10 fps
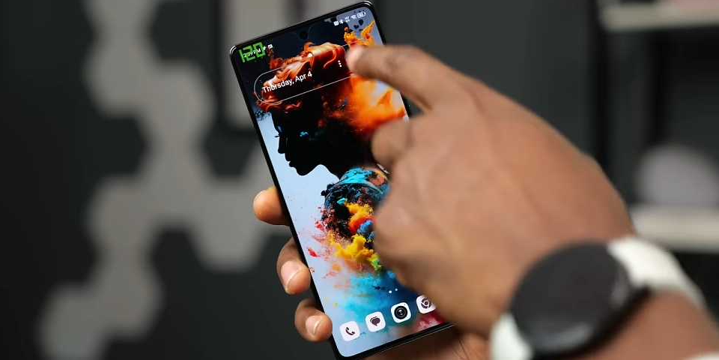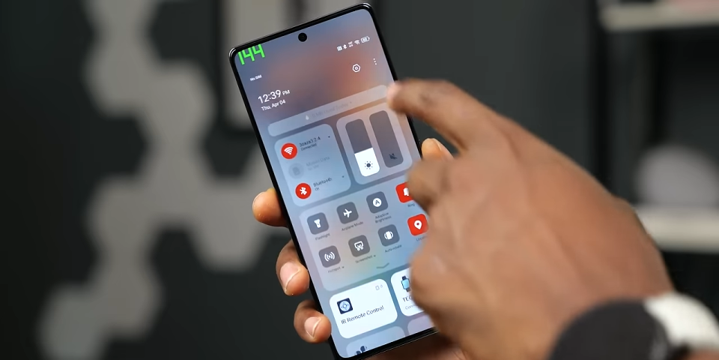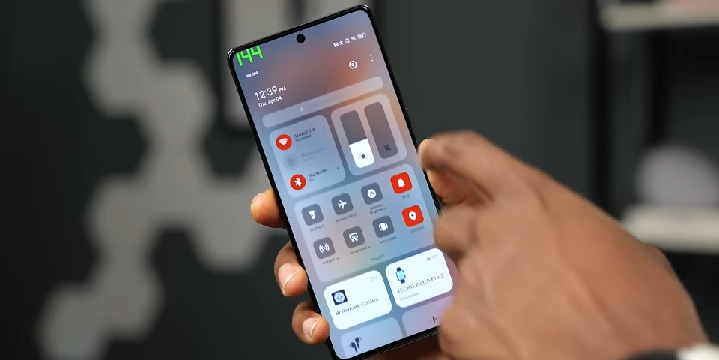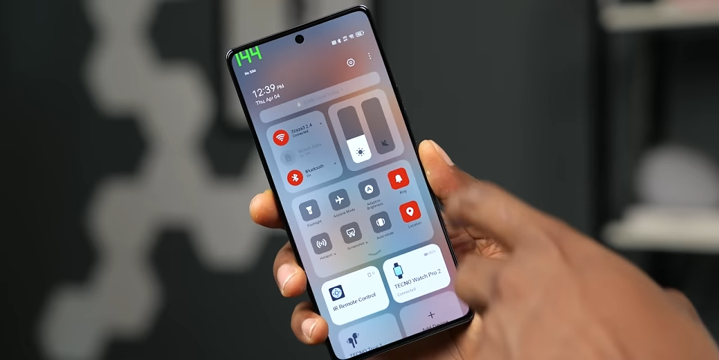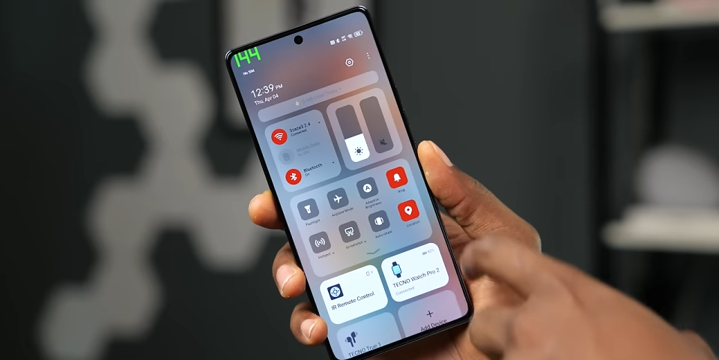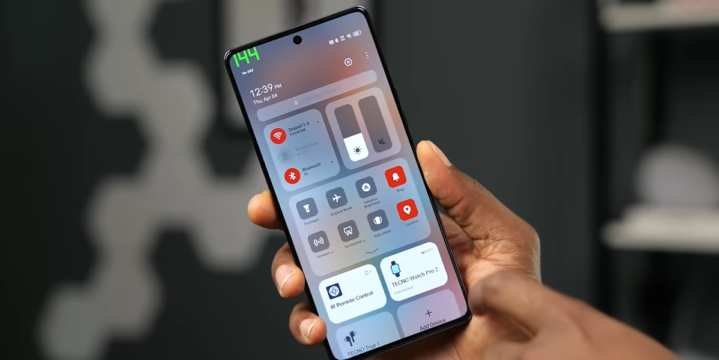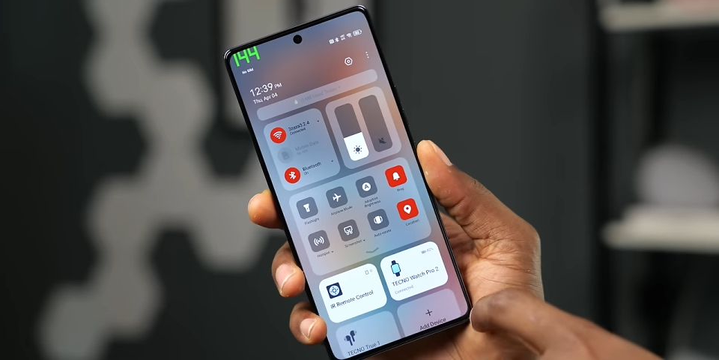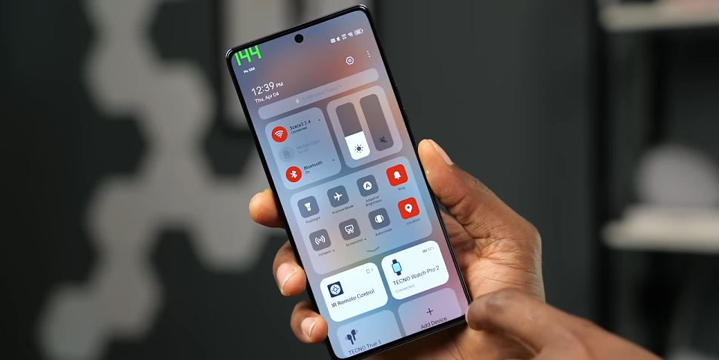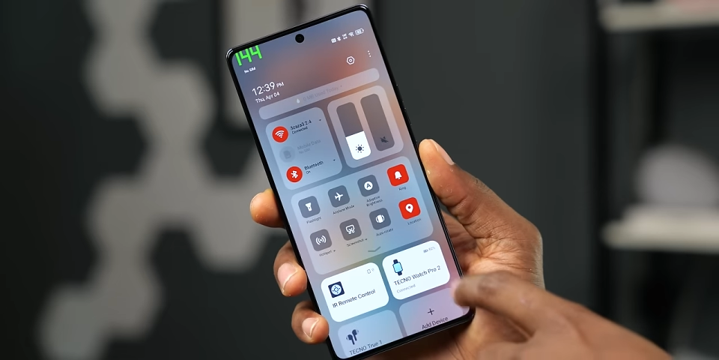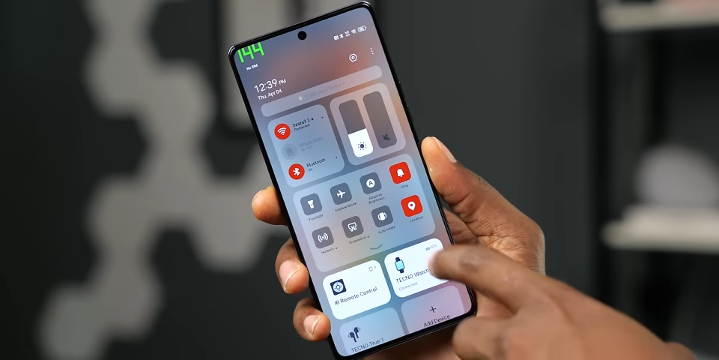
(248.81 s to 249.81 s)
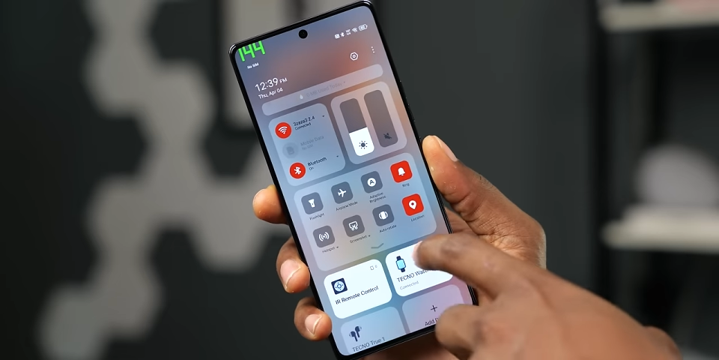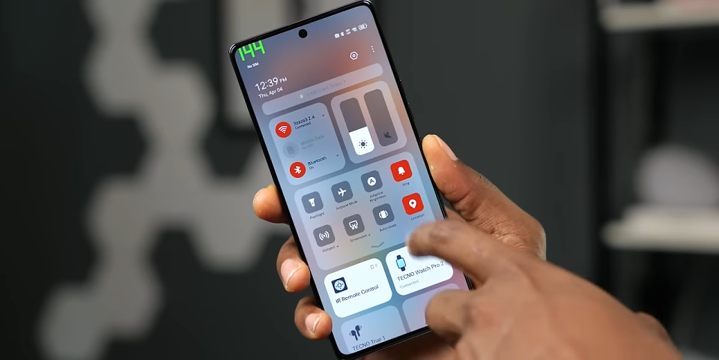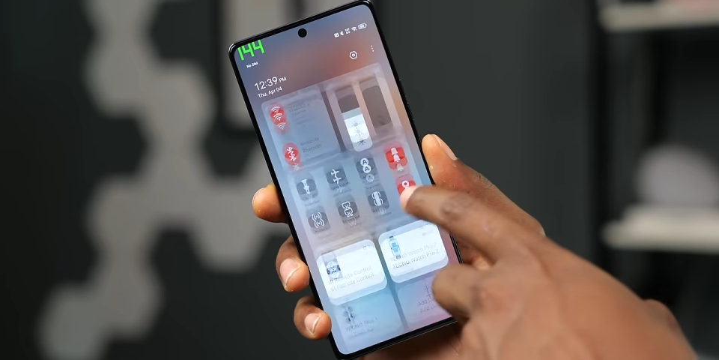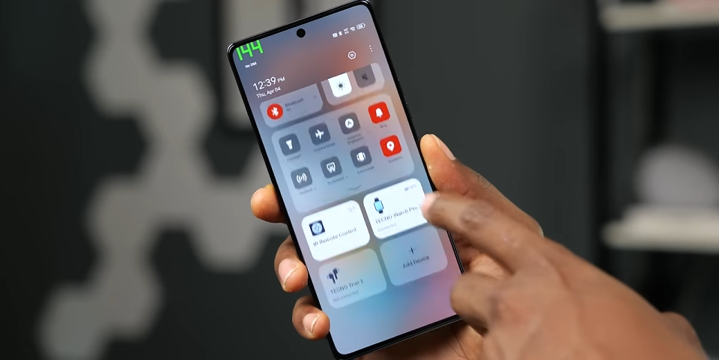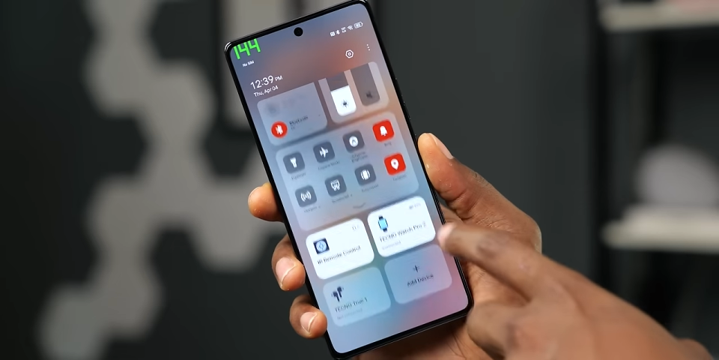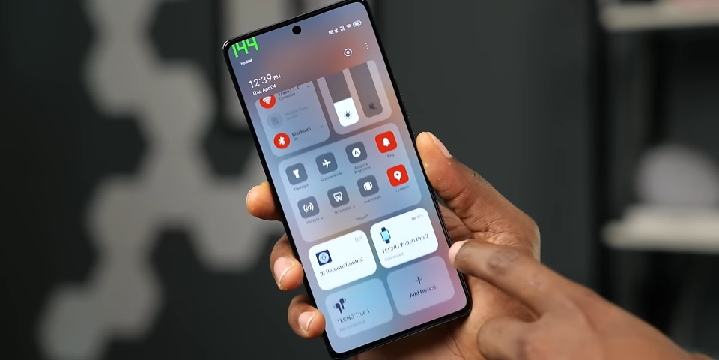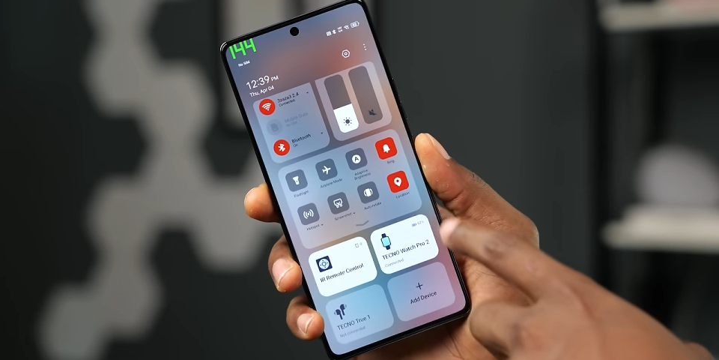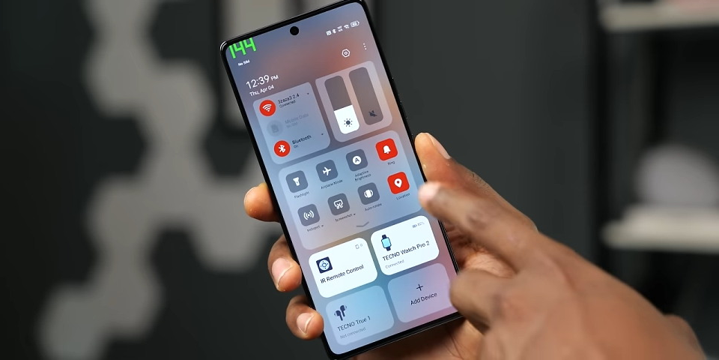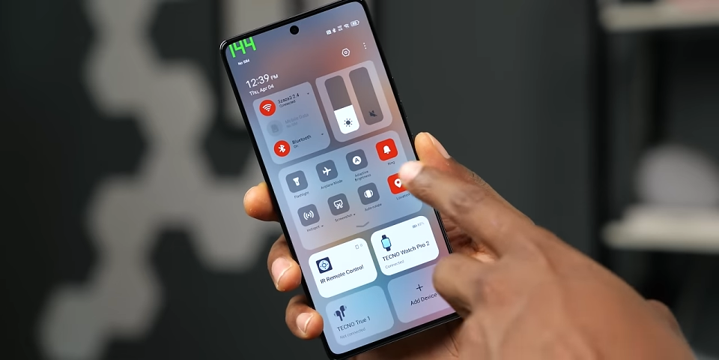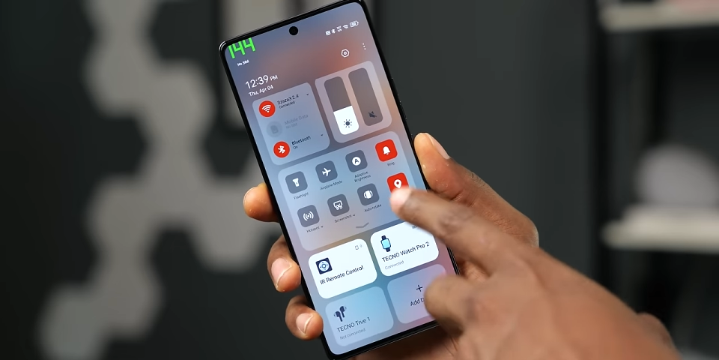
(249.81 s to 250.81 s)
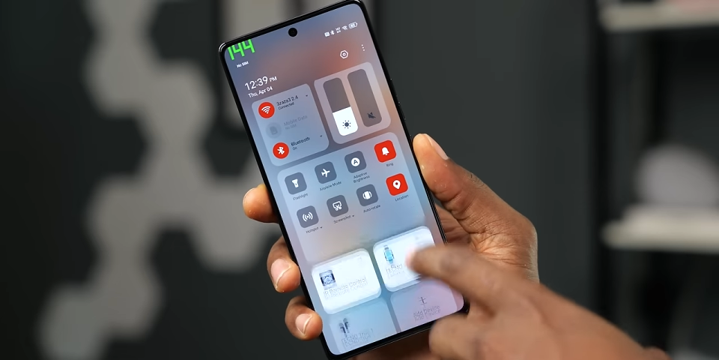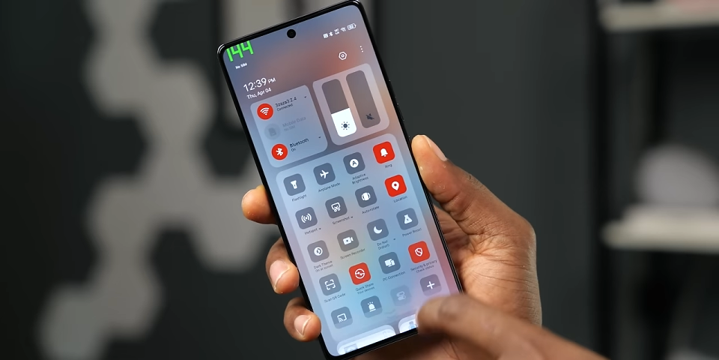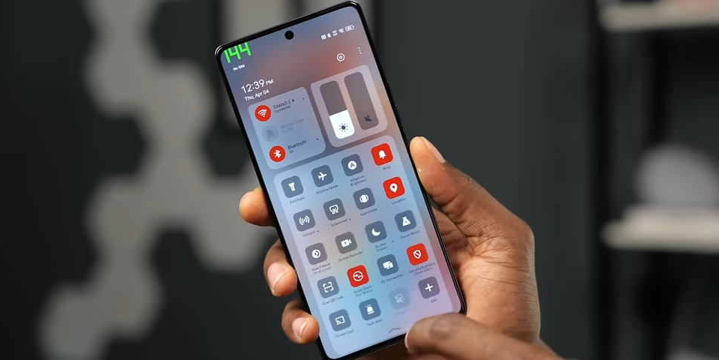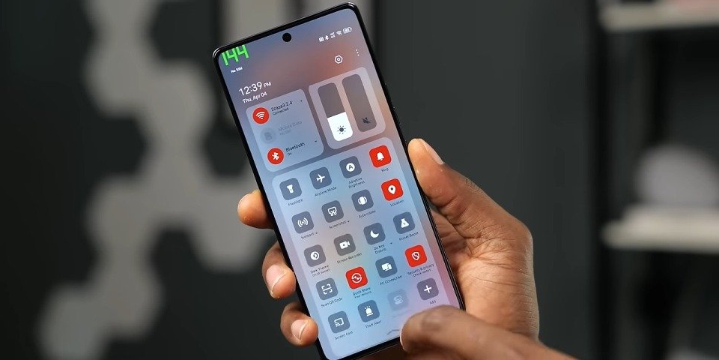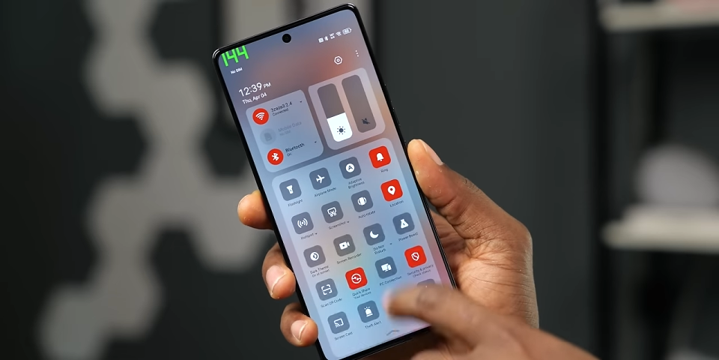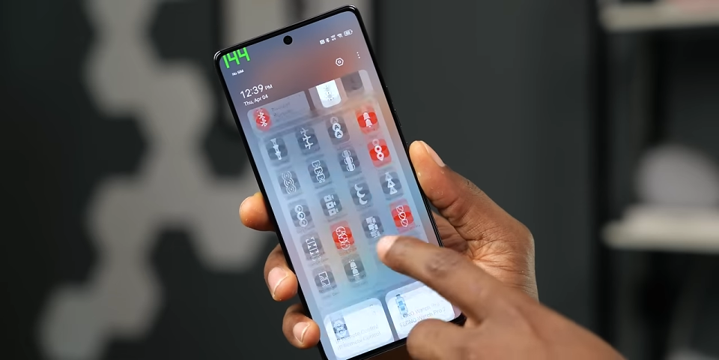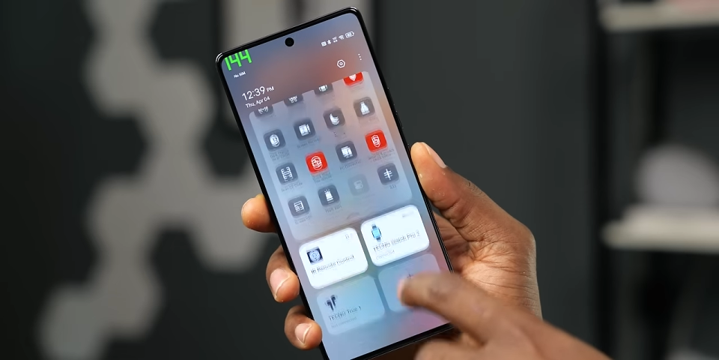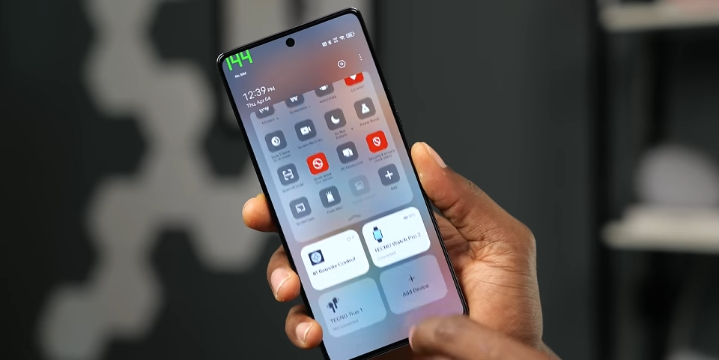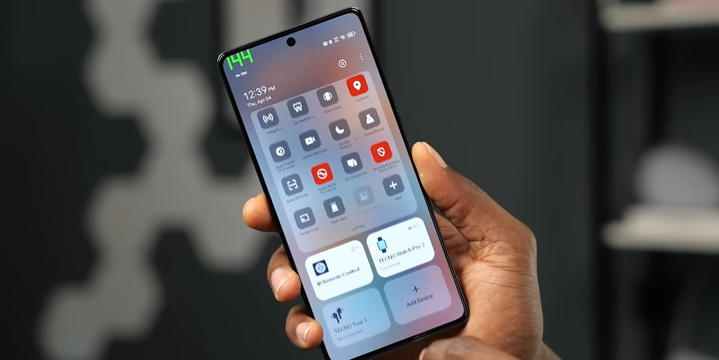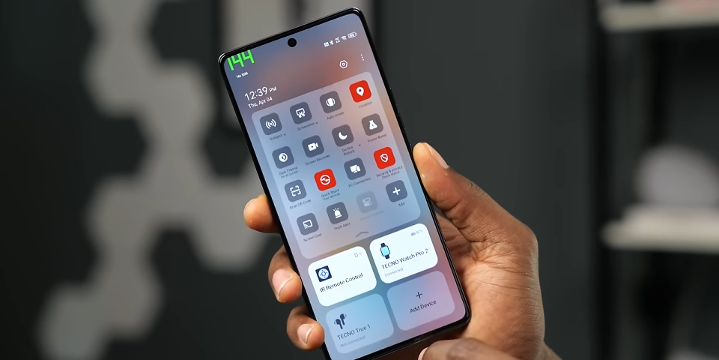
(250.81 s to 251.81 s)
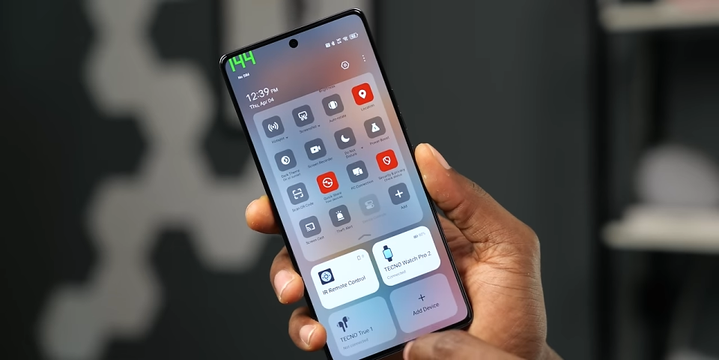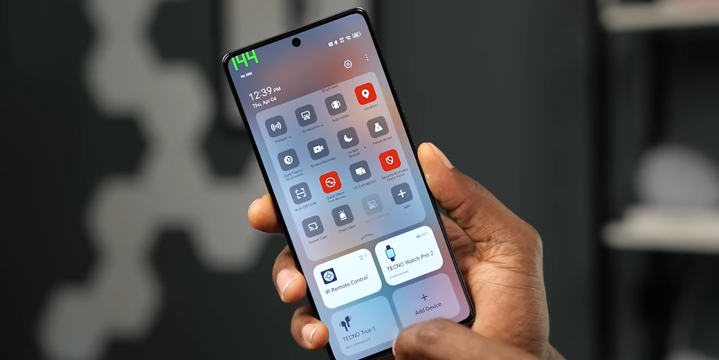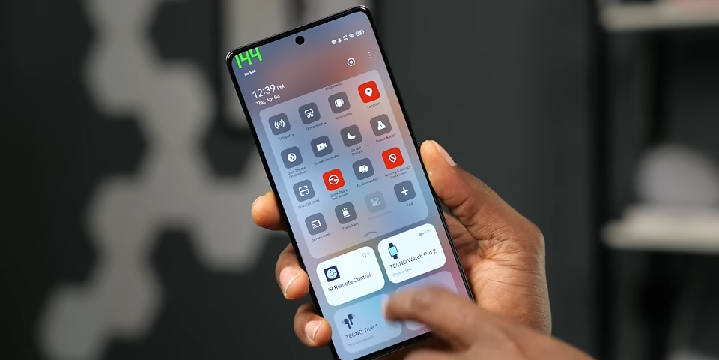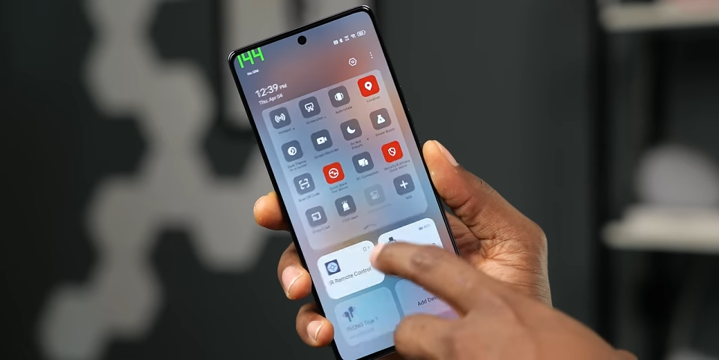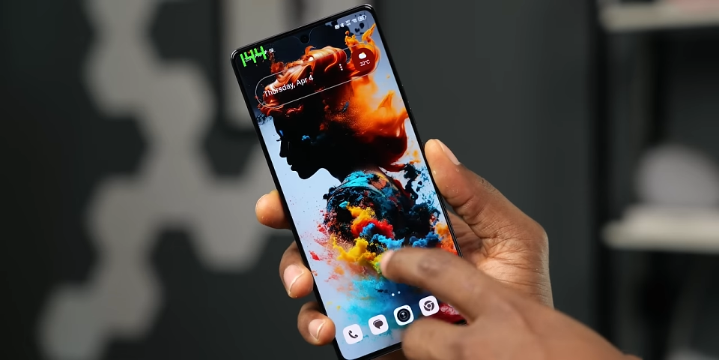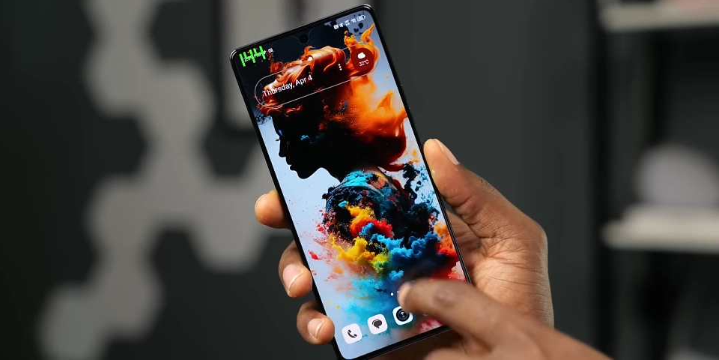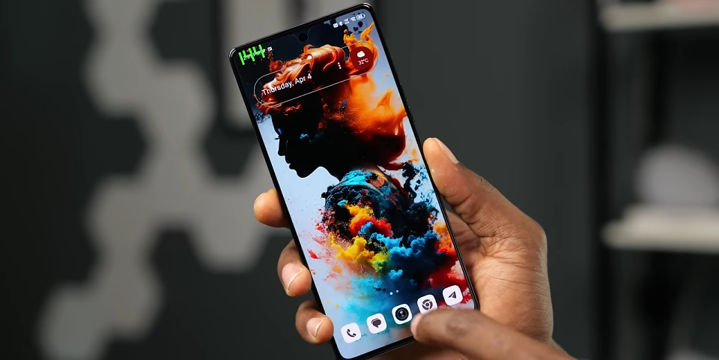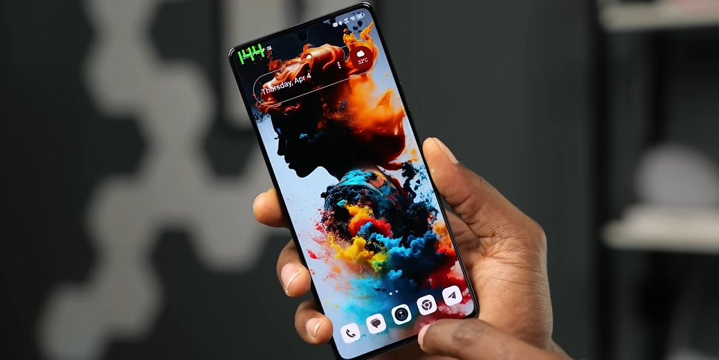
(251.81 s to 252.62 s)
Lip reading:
(no speaker visible)